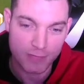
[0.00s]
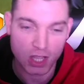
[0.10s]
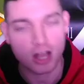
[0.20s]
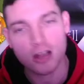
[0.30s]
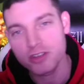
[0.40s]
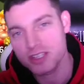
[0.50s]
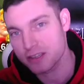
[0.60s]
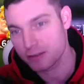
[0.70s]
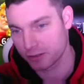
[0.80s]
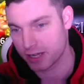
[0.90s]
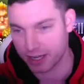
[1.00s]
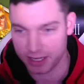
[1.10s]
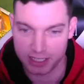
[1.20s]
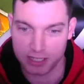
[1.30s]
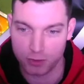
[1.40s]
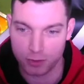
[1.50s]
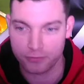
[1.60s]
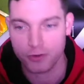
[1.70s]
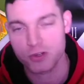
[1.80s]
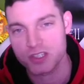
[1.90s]
Obviously, they're not going to give you the
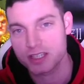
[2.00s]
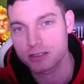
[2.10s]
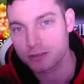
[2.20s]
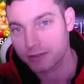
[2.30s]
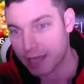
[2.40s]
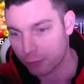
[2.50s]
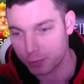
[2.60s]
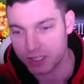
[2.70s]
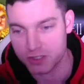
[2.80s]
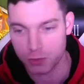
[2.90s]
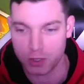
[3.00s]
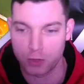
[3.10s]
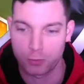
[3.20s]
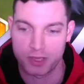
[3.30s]
first skill. That would be too OP.